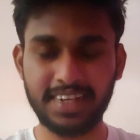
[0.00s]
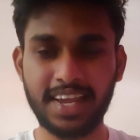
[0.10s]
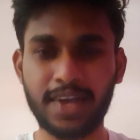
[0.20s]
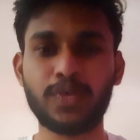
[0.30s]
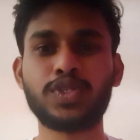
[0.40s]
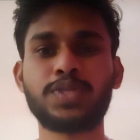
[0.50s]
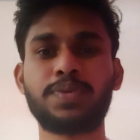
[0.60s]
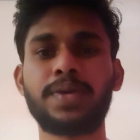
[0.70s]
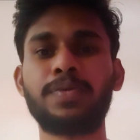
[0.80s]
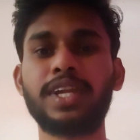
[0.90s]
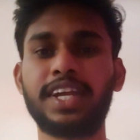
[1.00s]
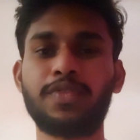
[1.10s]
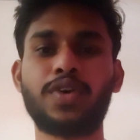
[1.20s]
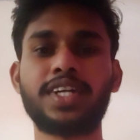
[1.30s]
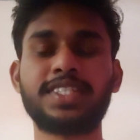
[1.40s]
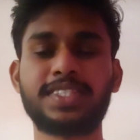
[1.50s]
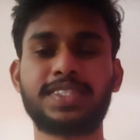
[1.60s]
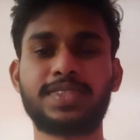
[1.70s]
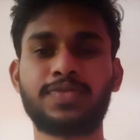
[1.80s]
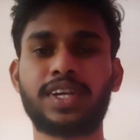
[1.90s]
accounts payable
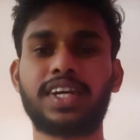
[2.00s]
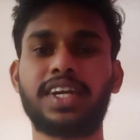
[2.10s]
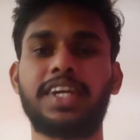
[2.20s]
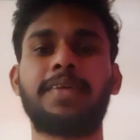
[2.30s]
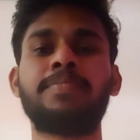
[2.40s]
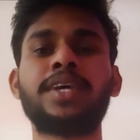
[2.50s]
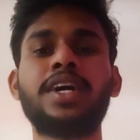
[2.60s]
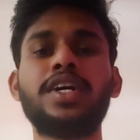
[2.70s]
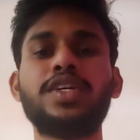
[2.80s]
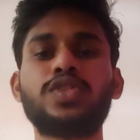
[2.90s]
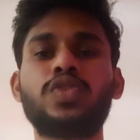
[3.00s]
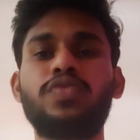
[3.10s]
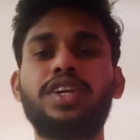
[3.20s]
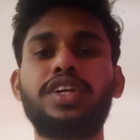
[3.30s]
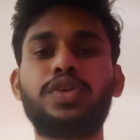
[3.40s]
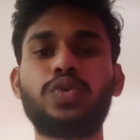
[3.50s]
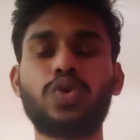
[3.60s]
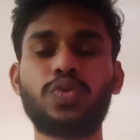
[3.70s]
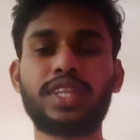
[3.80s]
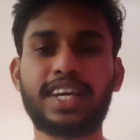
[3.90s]
invoice work area. So we need to go
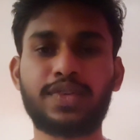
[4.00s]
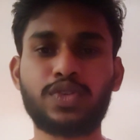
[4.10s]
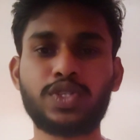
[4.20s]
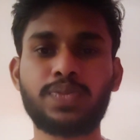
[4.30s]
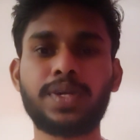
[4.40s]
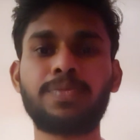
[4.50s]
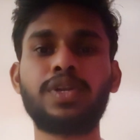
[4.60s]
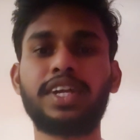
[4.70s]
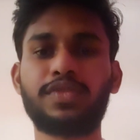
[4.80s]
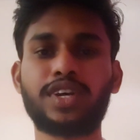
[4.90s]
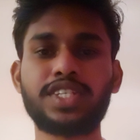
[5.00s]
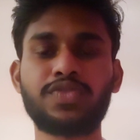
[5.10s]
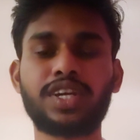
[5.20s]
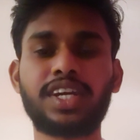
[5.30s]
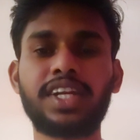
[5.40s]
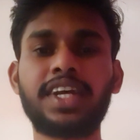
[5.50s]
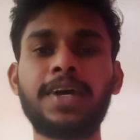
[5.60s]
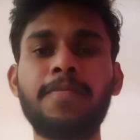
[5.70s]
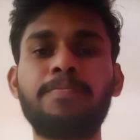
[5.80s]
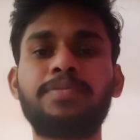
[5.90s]
with the accounts payable invoice work area.
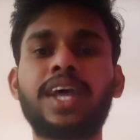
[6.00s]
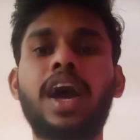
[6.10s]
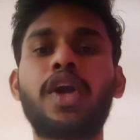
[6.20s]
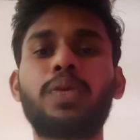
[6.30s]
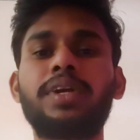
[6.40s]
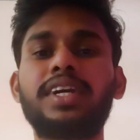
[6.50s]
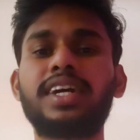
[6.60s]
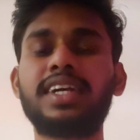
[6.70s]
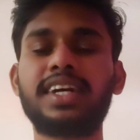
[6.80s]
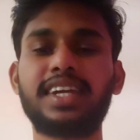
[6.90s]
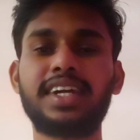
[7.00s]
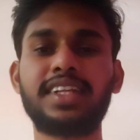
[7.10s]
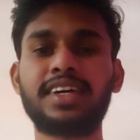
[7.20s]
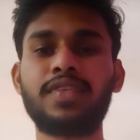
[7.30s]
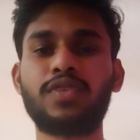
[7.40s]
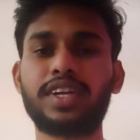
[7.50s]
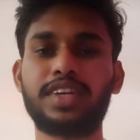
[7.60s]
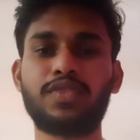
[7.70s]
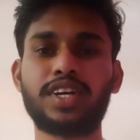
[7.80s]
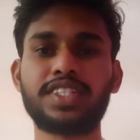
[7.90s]
That automatically create the one
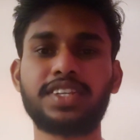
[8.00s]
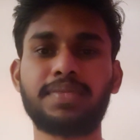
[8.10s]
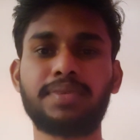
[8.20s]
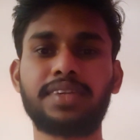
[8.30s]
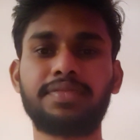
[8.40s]
invoice number.